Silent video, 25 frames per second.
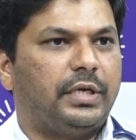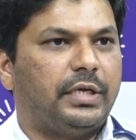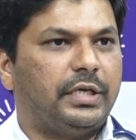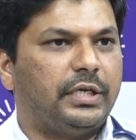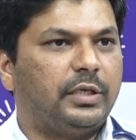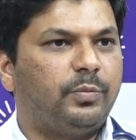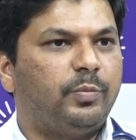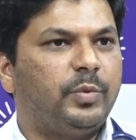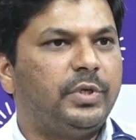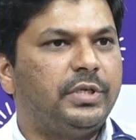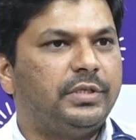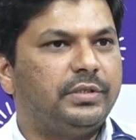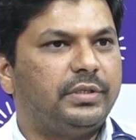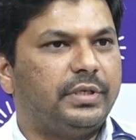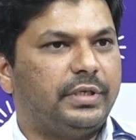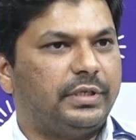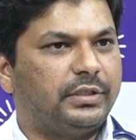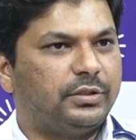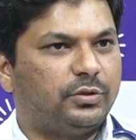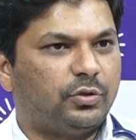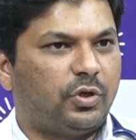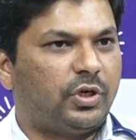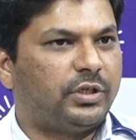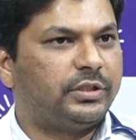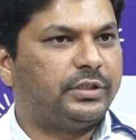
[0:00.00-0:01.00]
it means
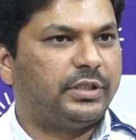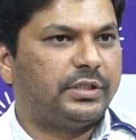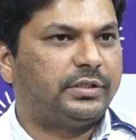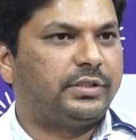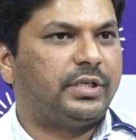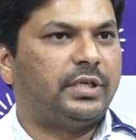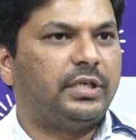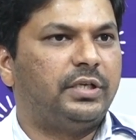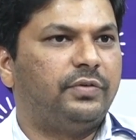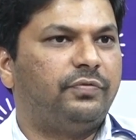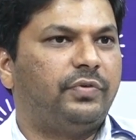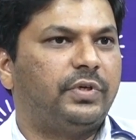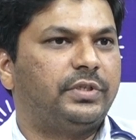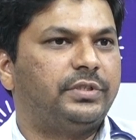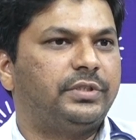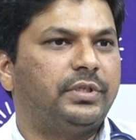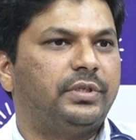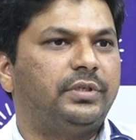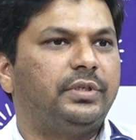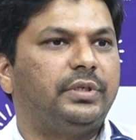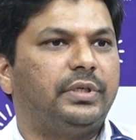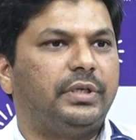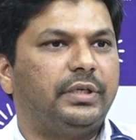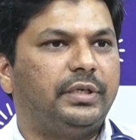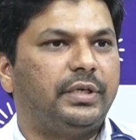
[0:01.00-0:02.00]
it's not just an
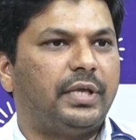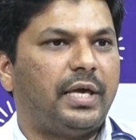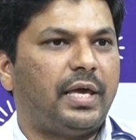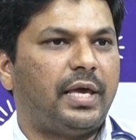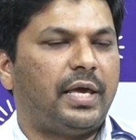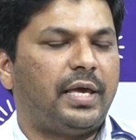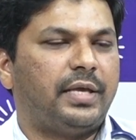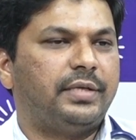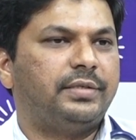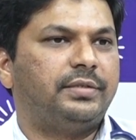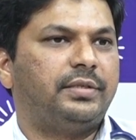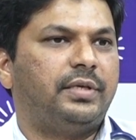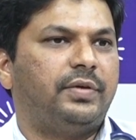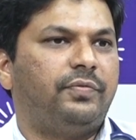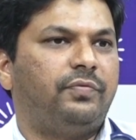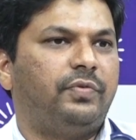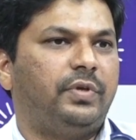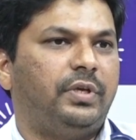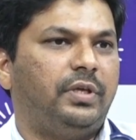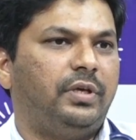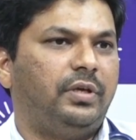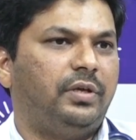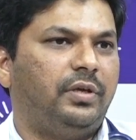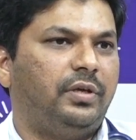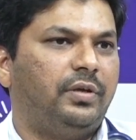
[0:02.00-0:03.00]
infection, it has a
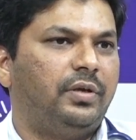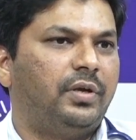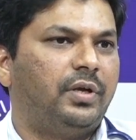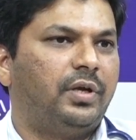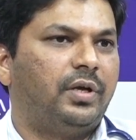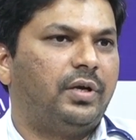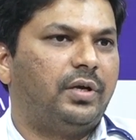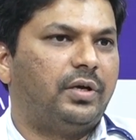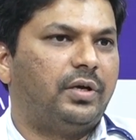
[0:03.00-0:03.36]
very